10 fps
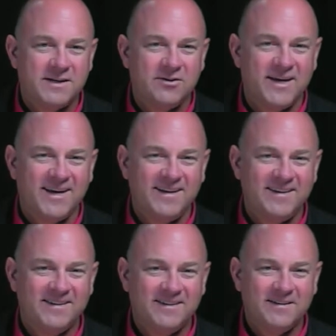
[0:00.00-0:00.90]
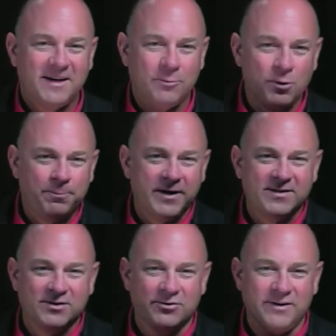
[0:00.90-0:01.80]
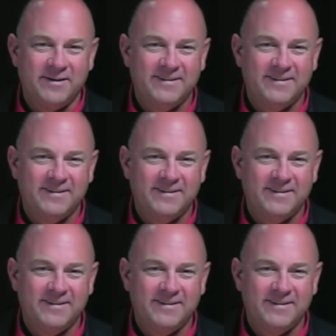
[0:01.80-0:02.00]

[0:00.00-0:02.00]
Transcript: you again, and whoop pig suey.